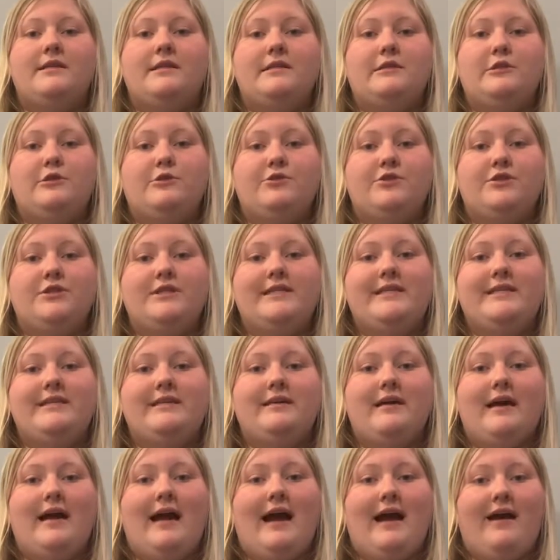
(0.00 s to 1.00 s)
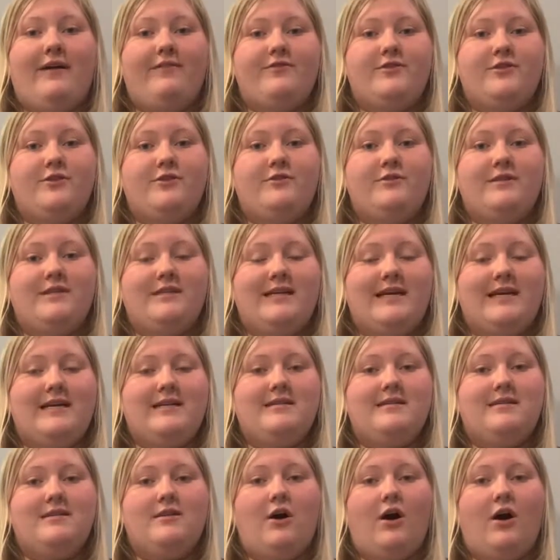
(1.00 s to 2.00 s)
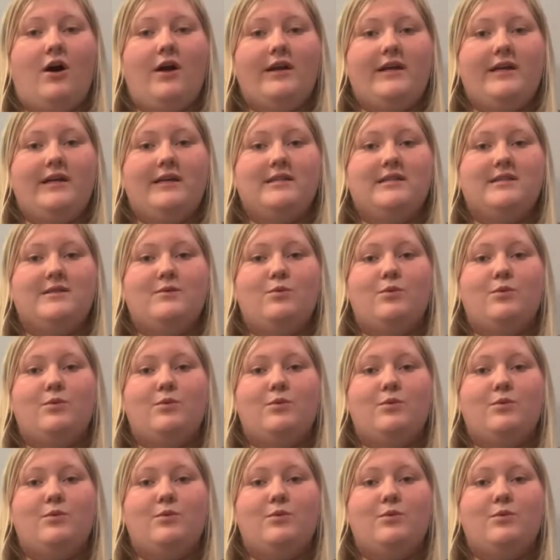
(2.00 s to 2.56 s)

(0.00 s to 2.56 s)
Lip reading: Usually after the dance, the audience